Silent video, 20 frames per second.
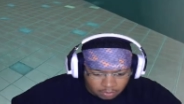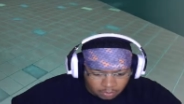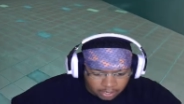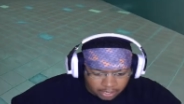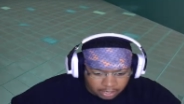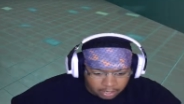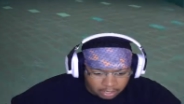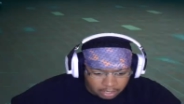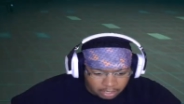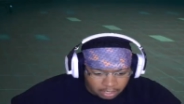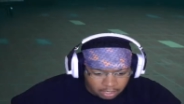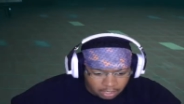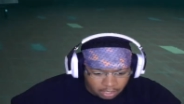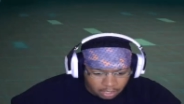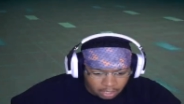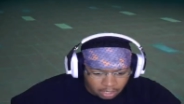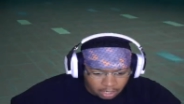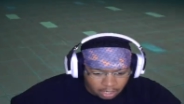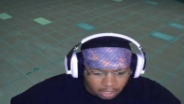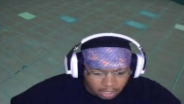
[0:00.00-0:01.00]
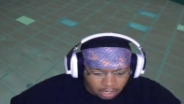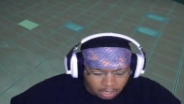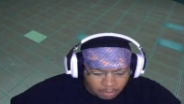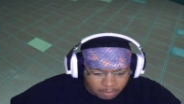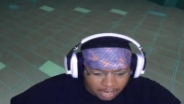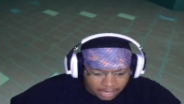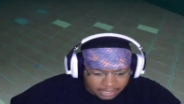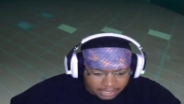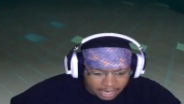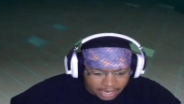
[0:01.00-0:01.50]
Where? Oh
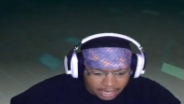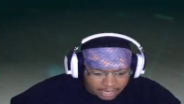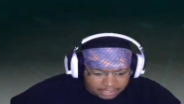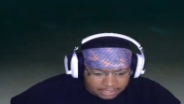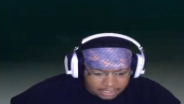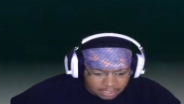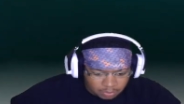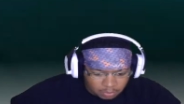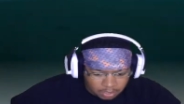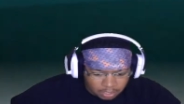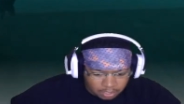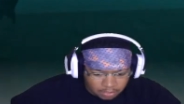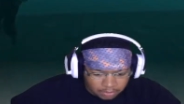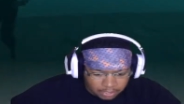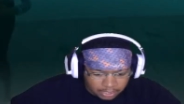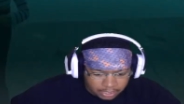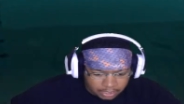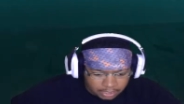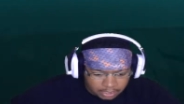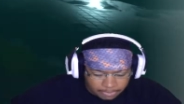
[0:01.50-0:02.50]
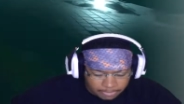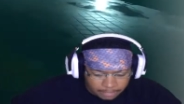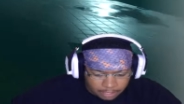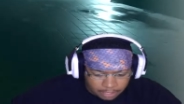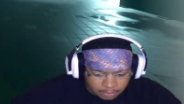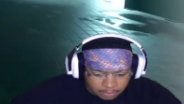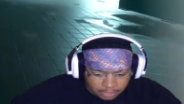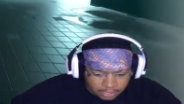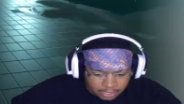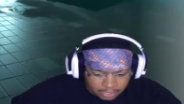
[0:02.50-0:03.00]
my god, I see one already. How
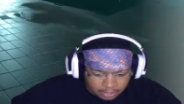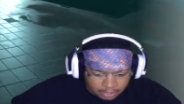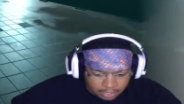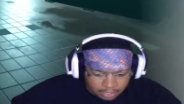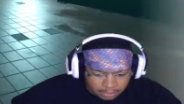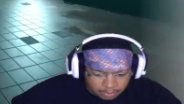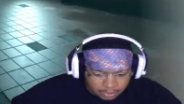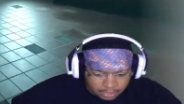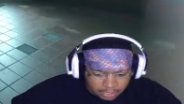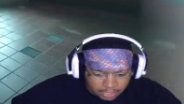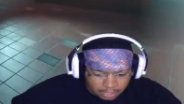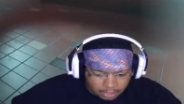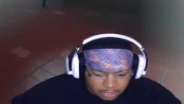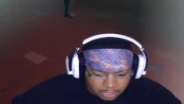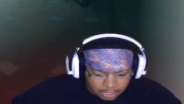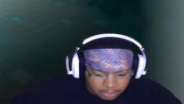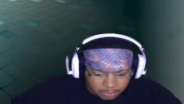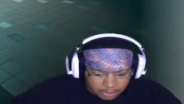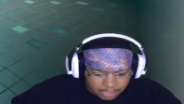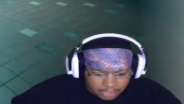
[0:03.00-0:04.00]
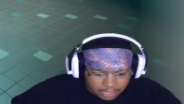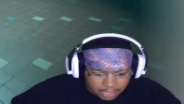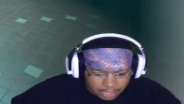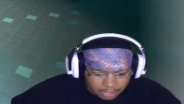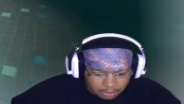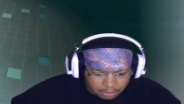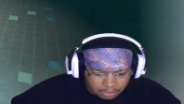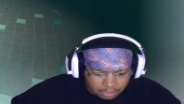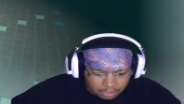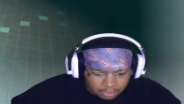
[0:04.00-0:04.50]
do we get out? How do we get out? How do we get
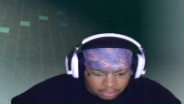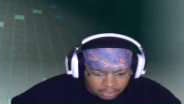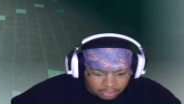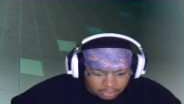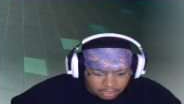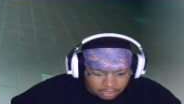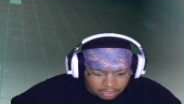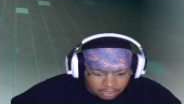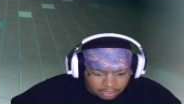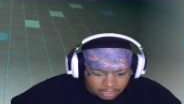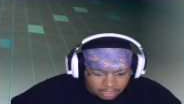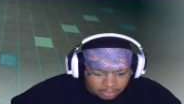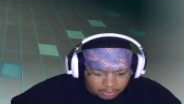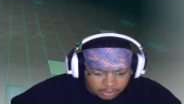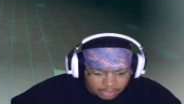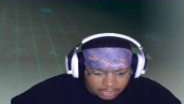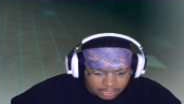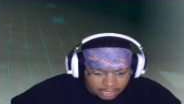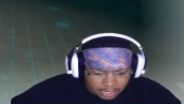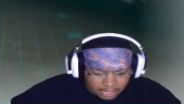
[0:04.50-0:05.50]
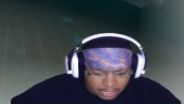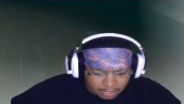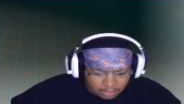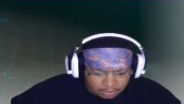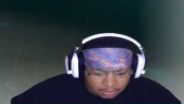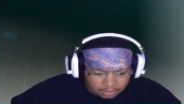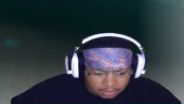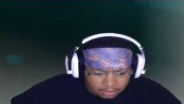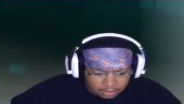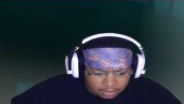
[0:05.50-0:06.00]
out? How do we get
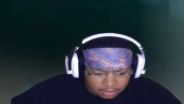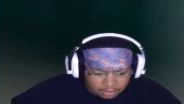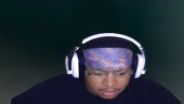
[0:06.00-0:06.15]
out?